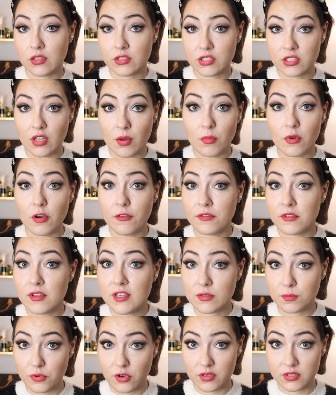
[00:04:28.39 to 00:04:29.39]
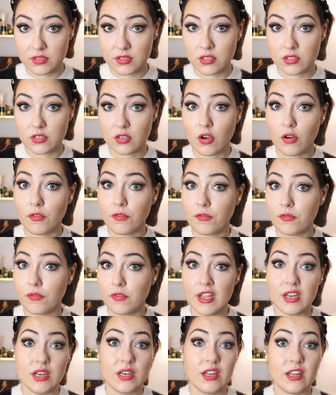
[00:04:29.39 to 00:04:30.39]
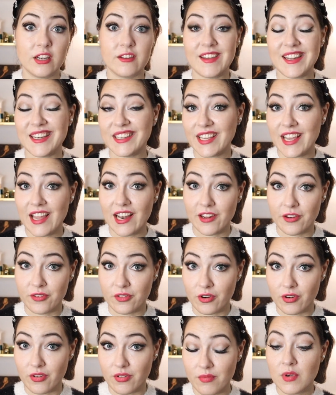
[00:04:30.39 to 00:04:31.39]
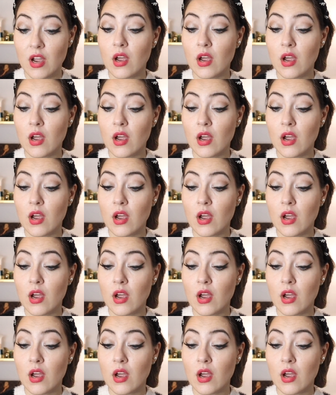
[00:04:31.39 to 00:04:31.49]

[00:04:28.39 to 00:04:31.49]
some of these boxes of an Advent calendar